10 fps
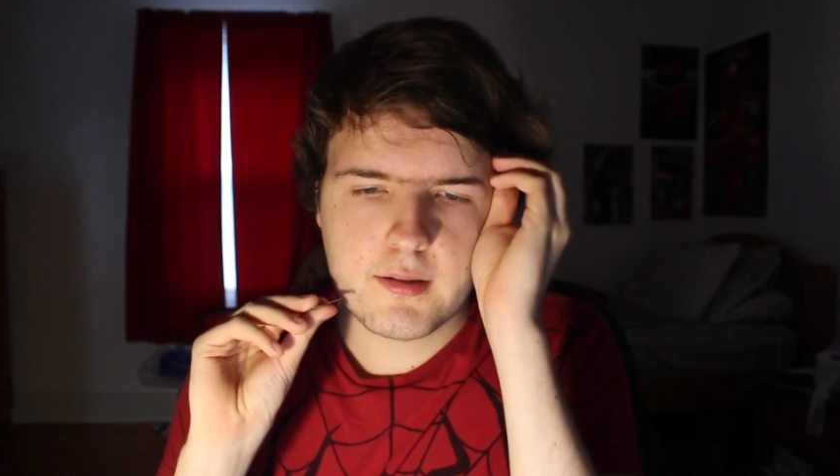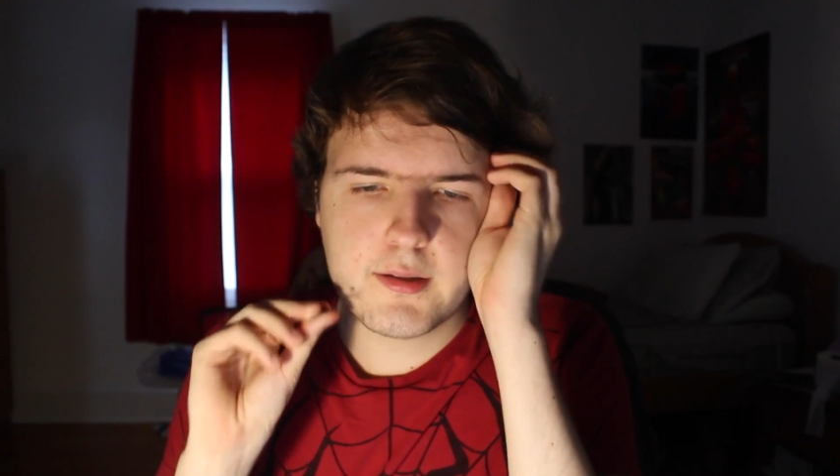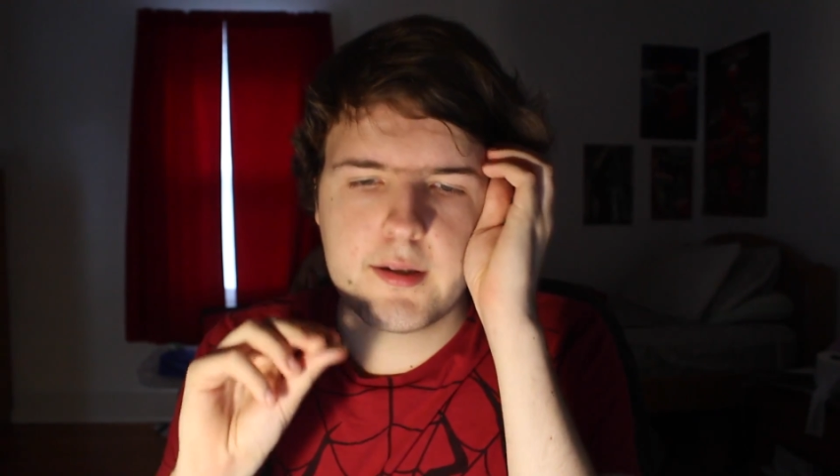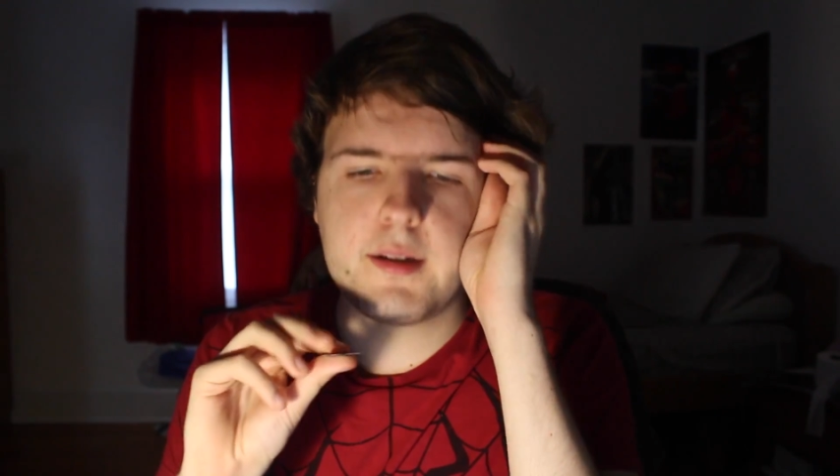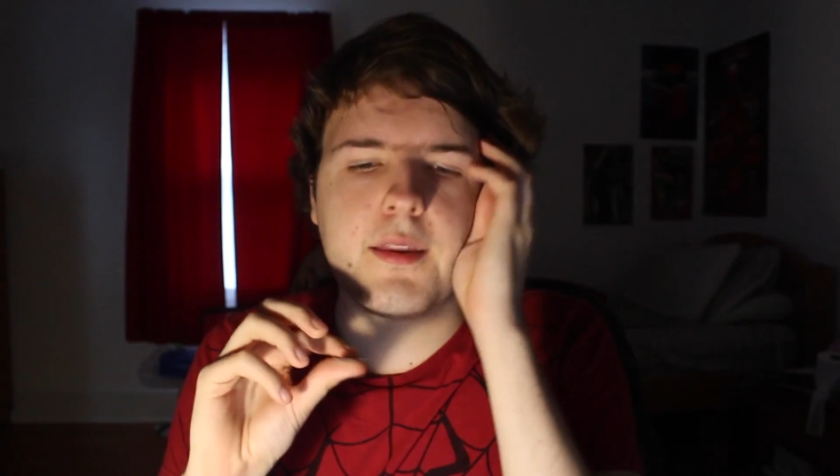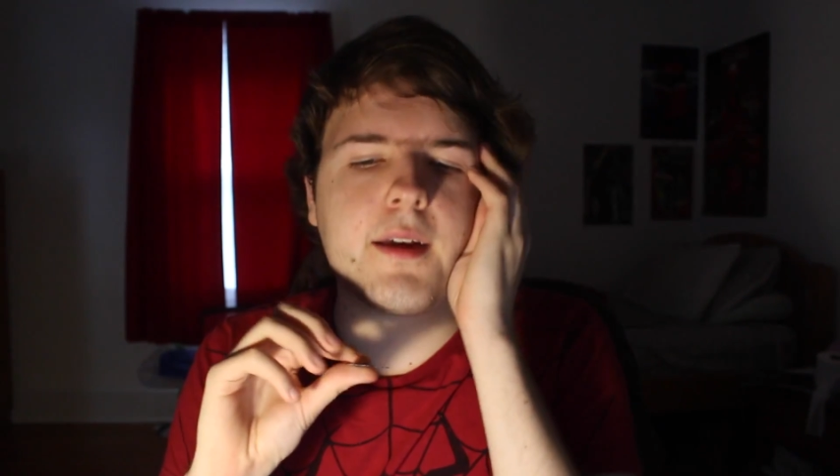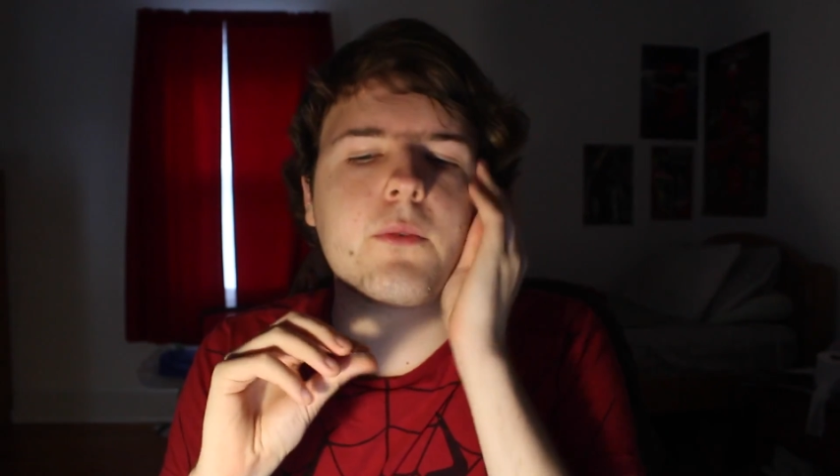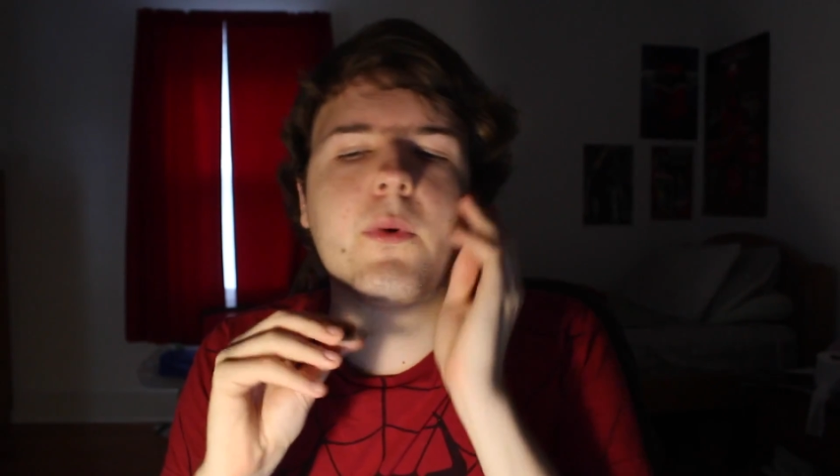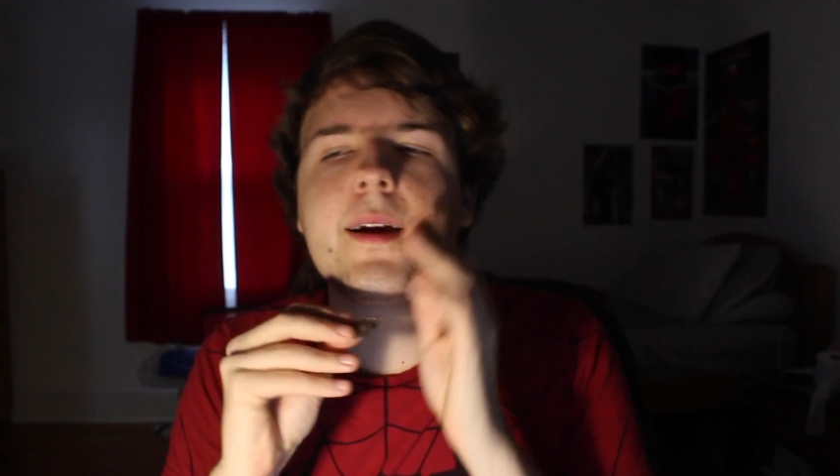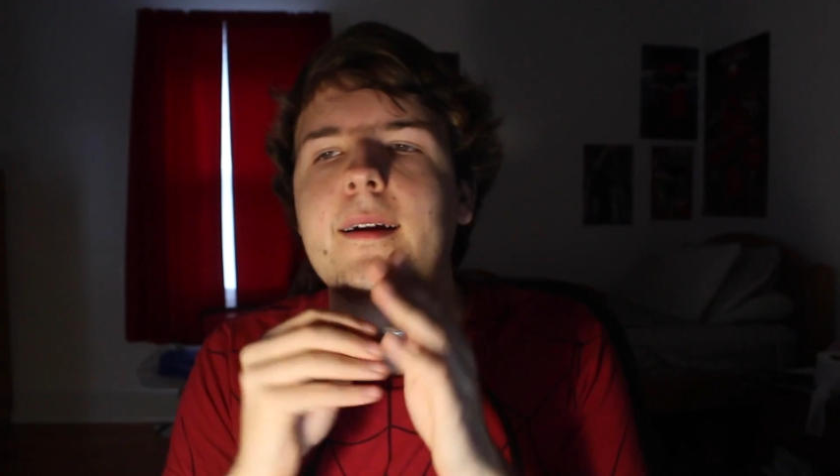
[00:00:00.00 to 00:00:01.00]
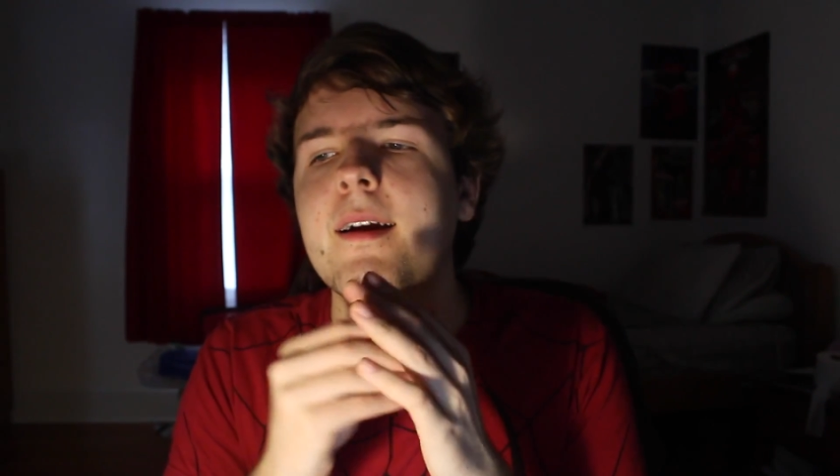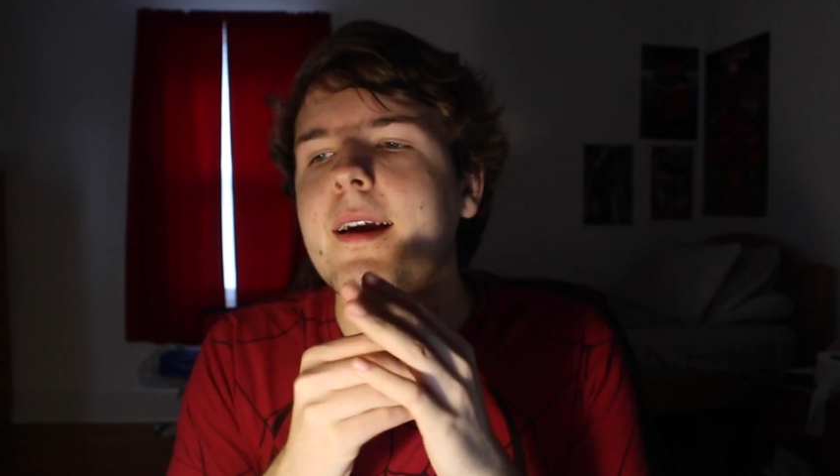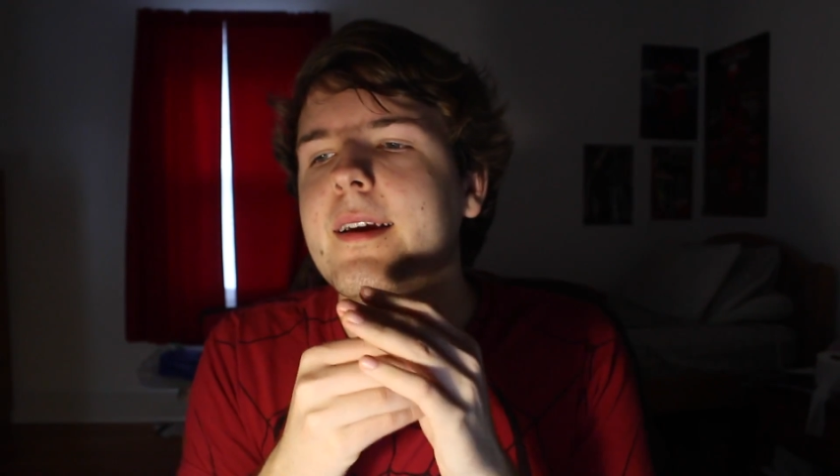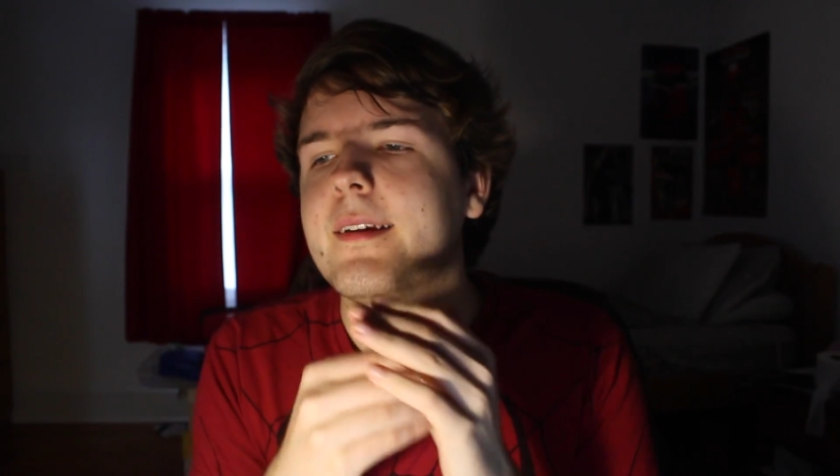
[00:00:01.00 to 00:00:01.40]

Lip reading: good. Like where